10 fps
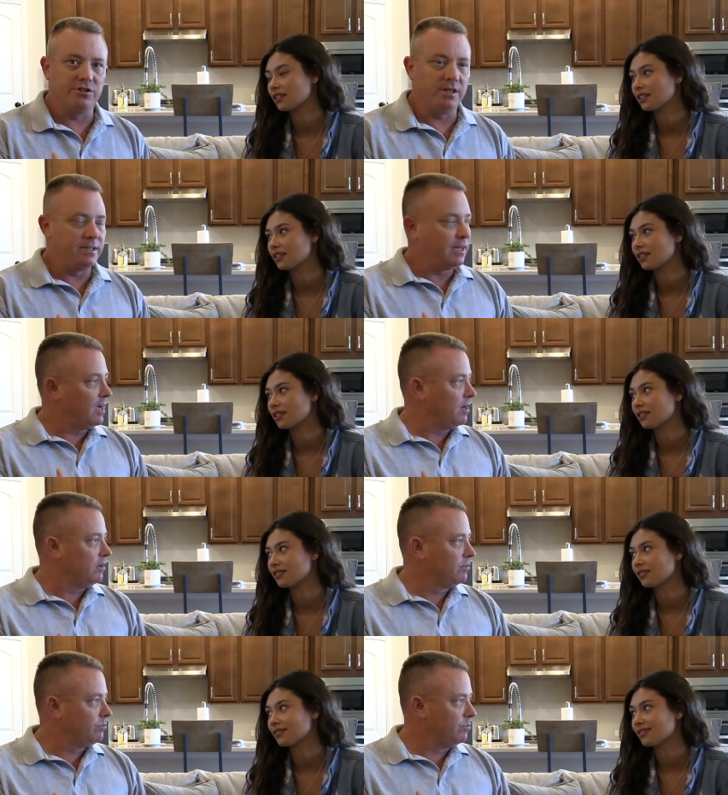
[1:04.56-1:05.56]
Speaker 1: shutting
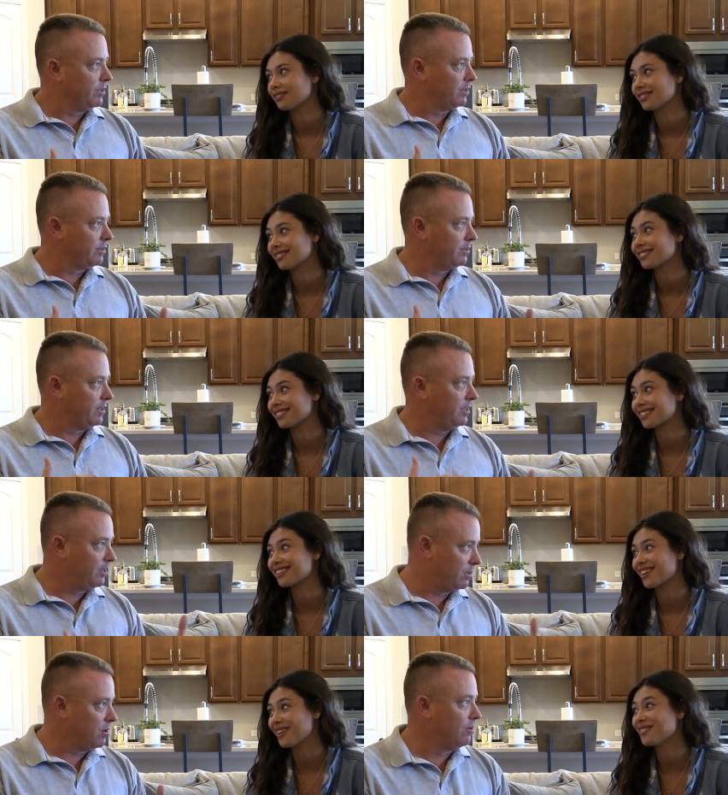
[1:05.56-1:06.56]
down with
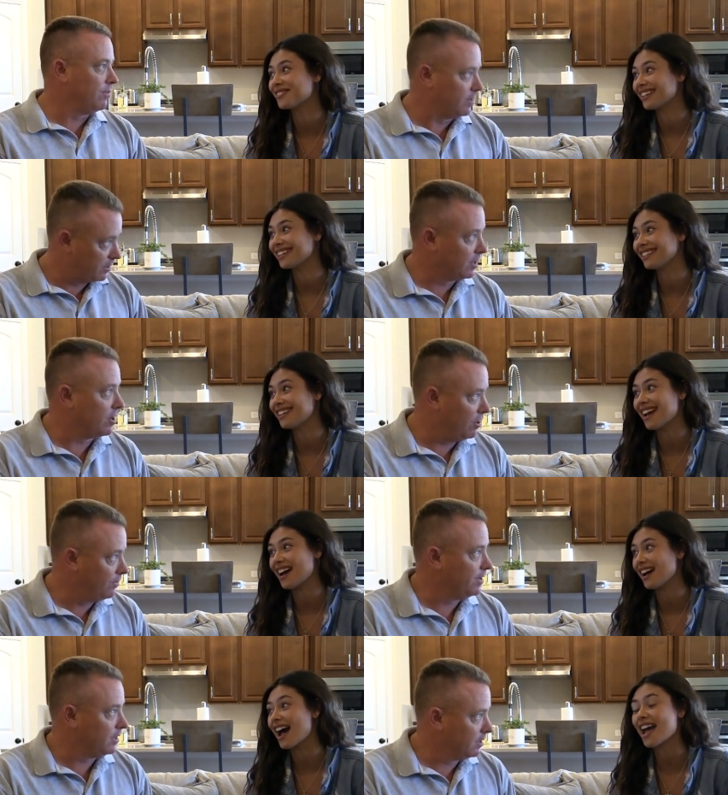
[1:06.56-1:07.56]
the COVID. the yeah,
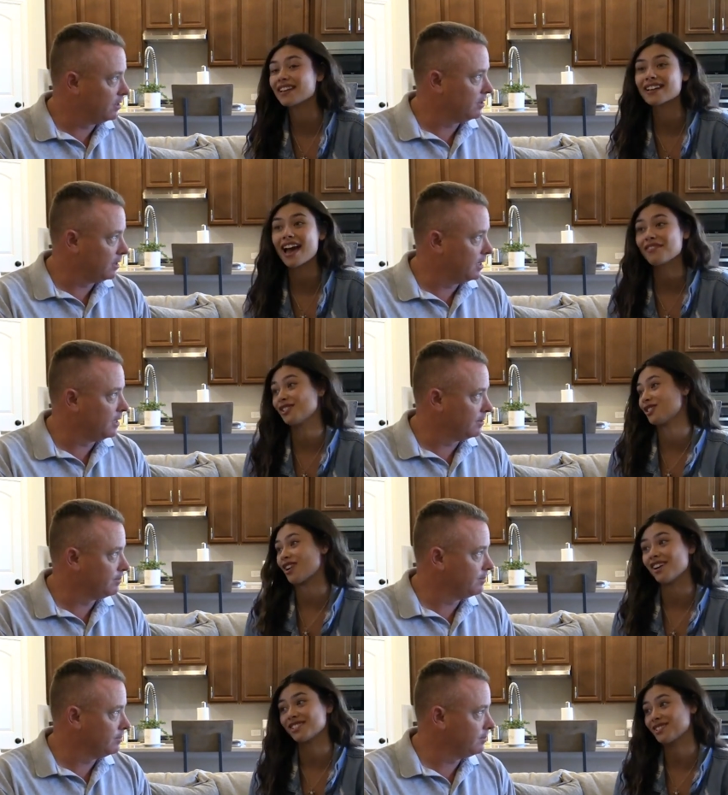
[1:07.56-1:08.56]
COVID. I haven't yeah.
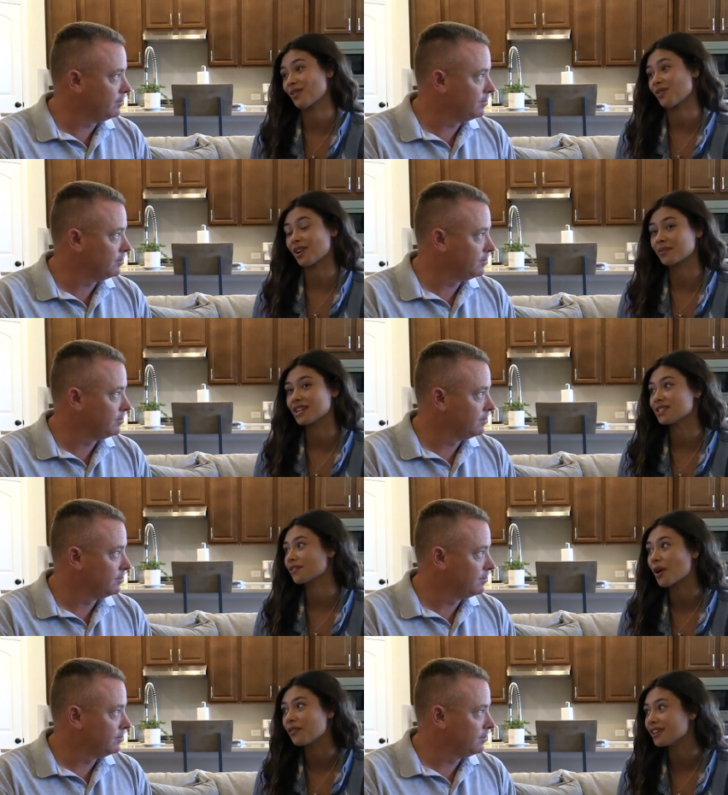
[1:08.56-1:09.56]
shot
Speaker 2: in so long because
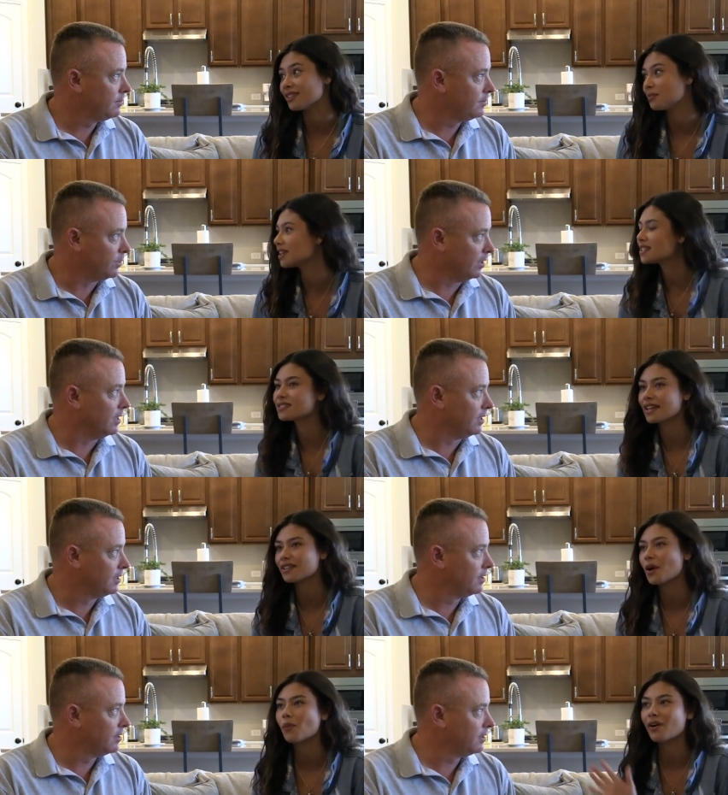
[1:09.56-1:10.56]
of COVID because
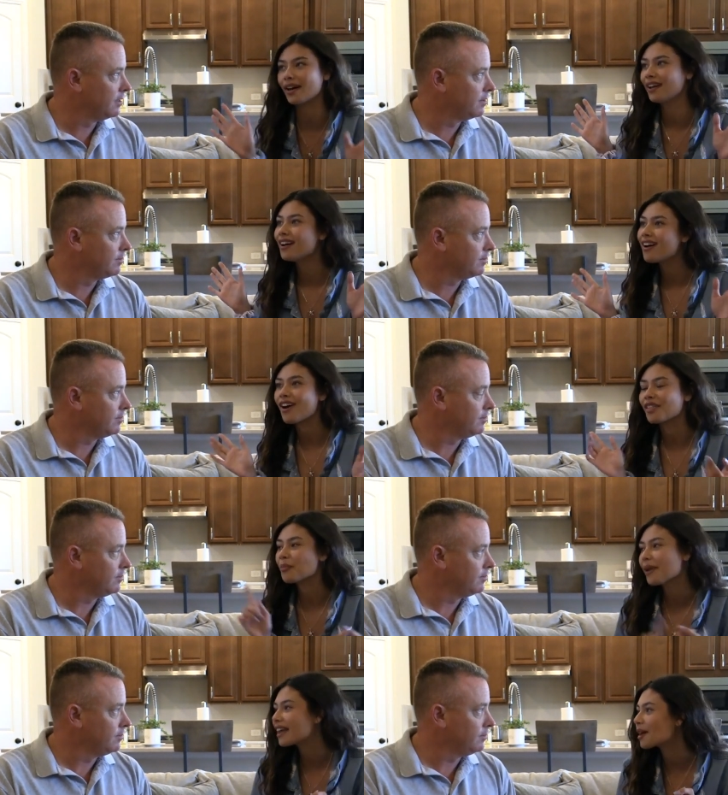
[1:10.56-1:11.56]
they don't want all
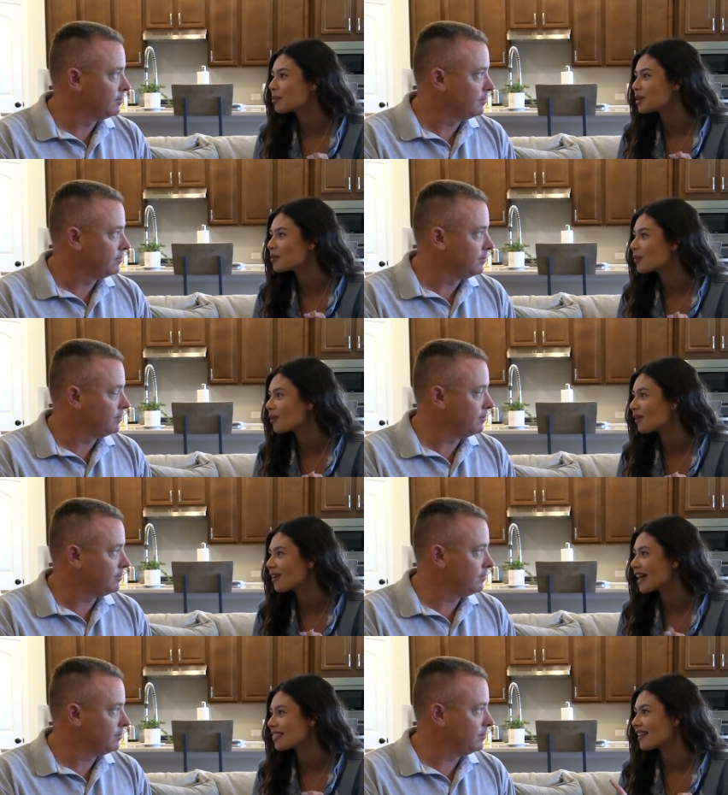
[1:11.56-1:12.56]
the makeup
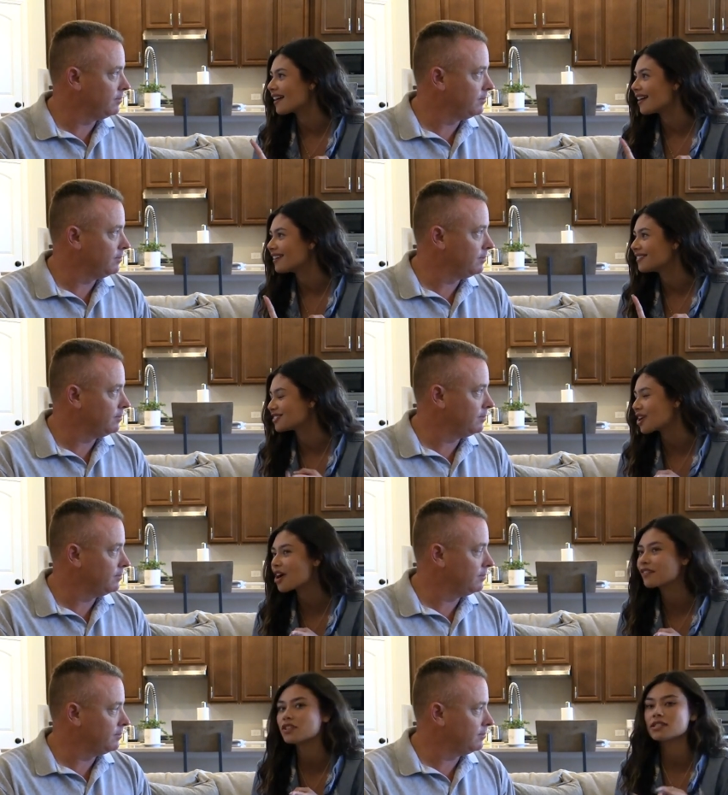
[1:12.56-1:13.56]
people and the
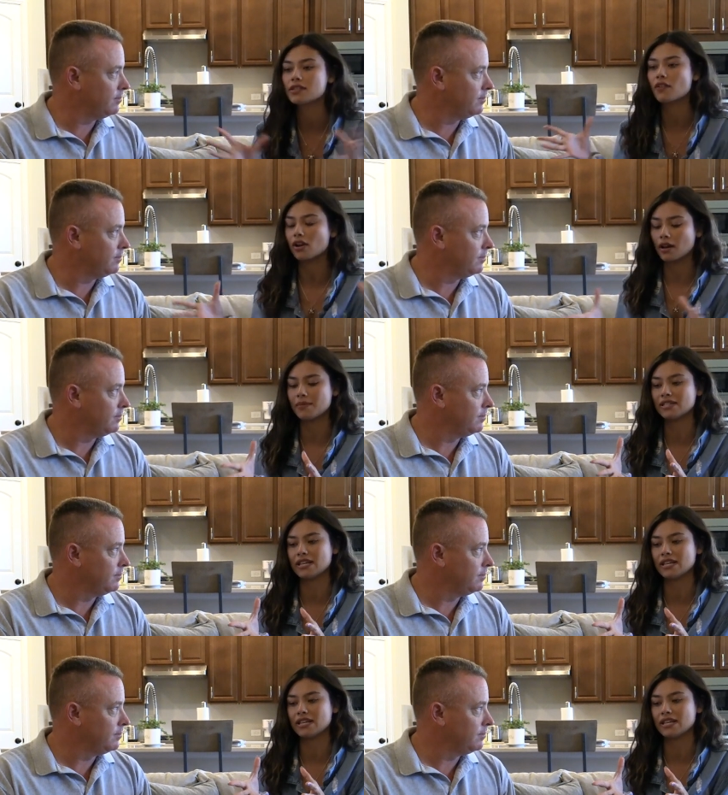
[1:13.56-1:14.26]
photographers and stuff all coming